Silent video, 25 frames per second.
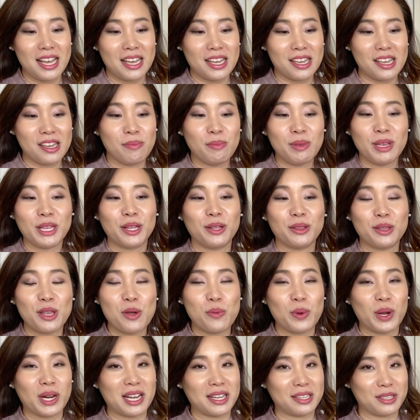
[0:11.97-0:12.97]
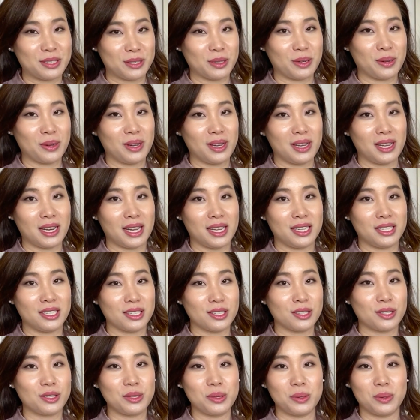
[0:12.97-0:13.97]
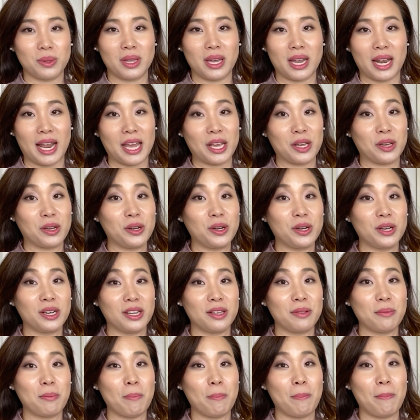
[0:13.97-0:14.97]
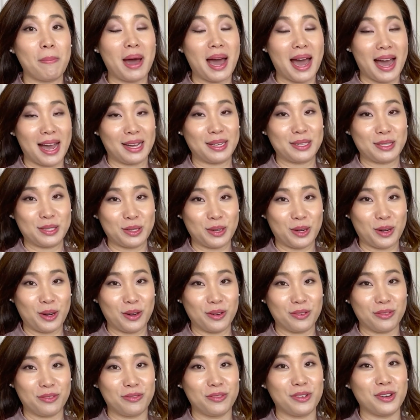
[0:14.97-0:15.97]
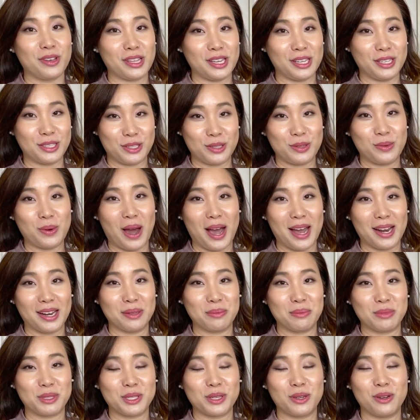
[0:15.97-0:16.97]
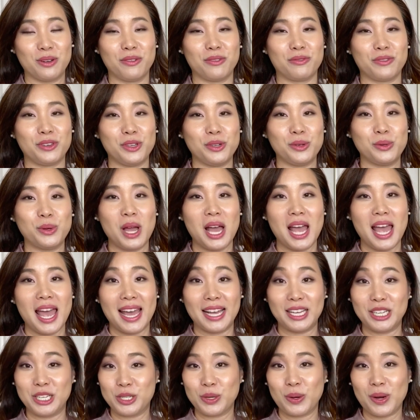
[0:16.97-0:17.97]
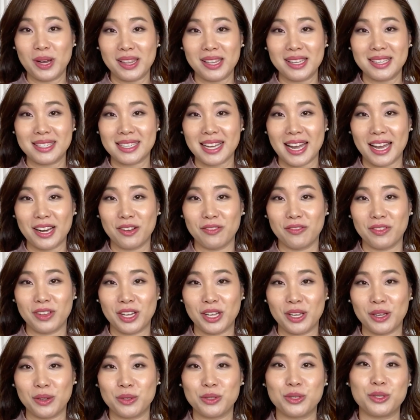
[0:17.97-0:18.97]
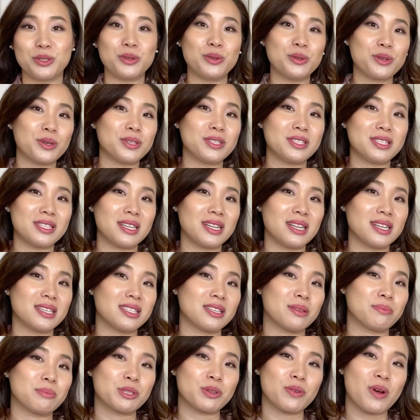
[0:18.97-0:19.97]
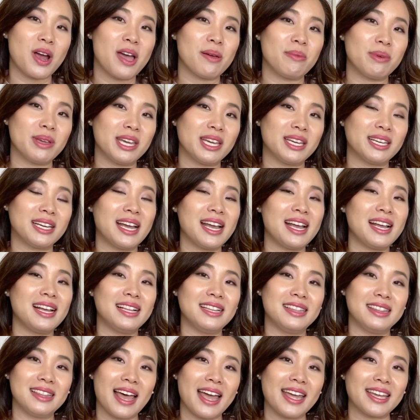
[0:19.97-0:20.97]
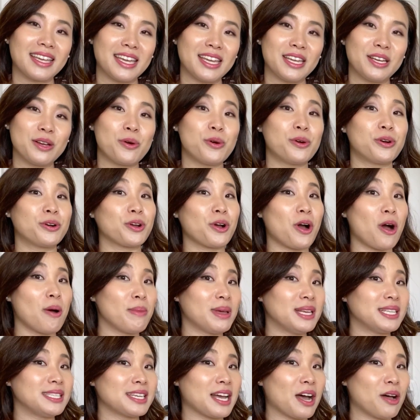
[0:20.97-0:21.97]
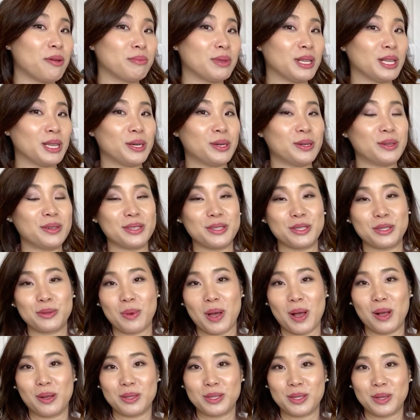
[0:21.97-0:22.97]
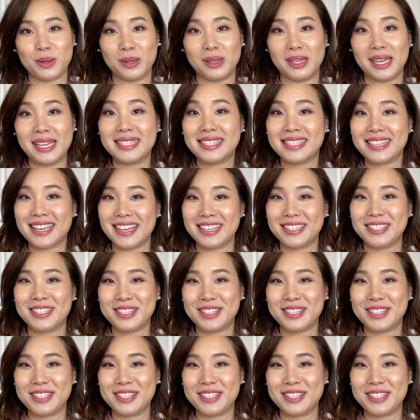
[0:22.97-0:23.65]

immediately when I saw it I just knew that I couldn't pass off for these two items. So if you enjoy these kind of videos, do consider subscribing, liking, or comment down below as well. So let's get